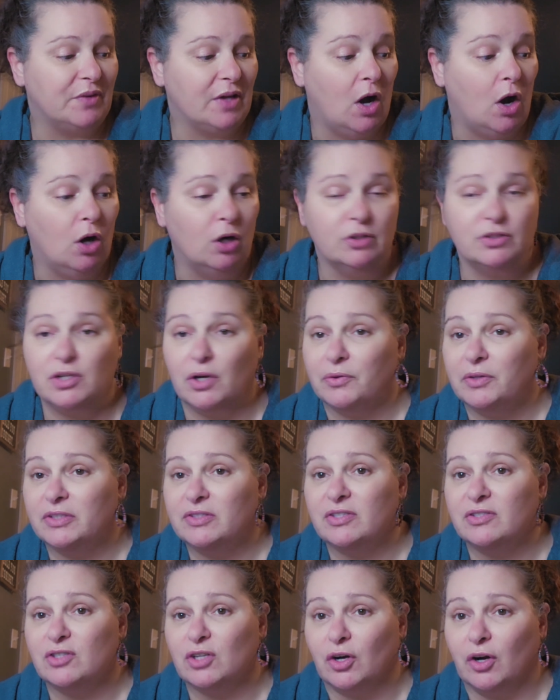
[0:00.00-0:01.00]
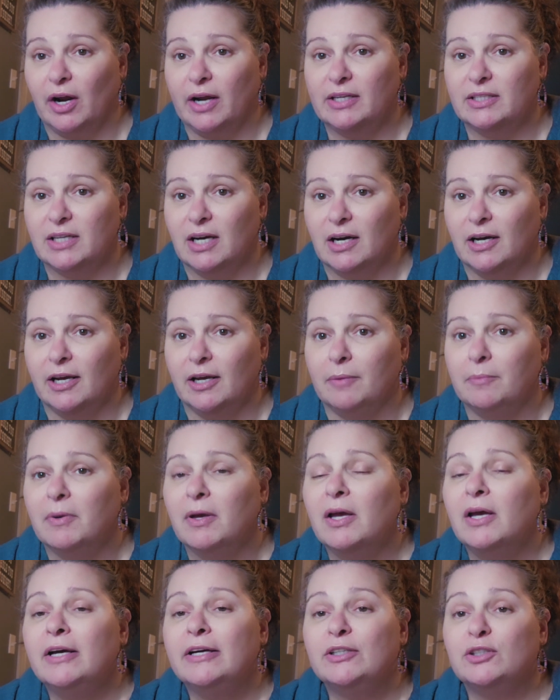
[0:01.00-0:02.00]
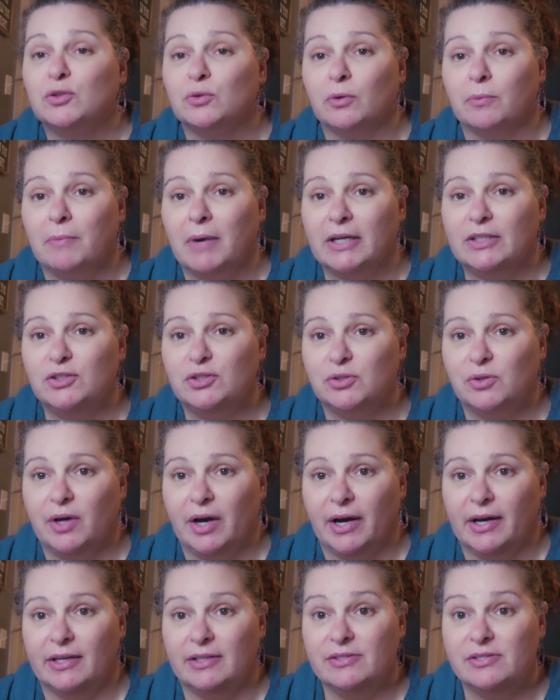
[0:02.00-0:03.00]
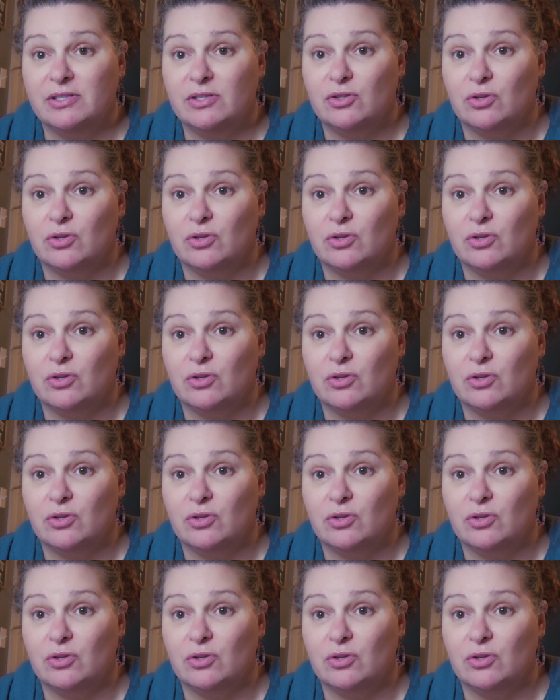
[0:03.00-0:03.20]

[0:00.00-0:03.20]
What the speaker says: Also, this is a great time to remind you guys